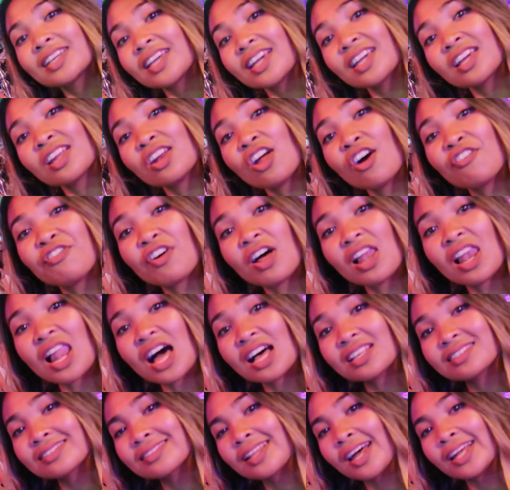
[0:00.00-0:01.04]
Kicking off our
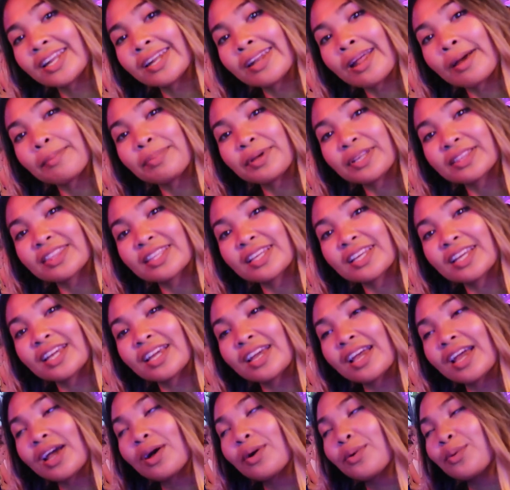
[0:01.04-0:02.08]
last night in Ibiza
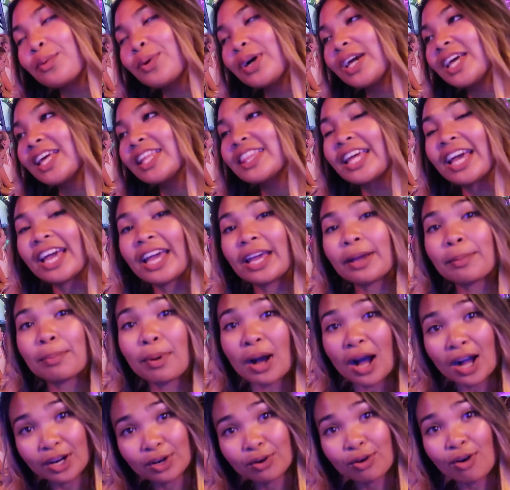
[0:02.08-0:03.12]
here with a
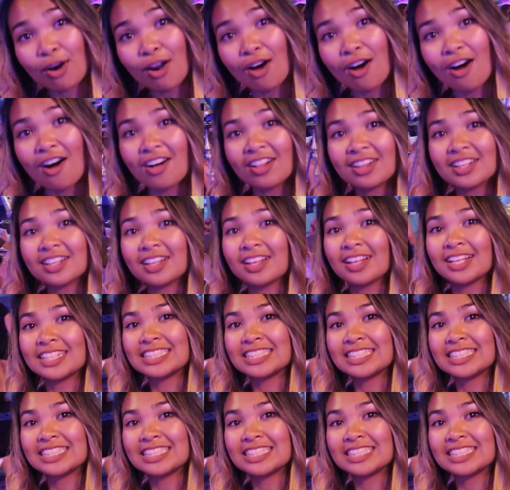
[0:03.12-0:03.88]
bar crawl.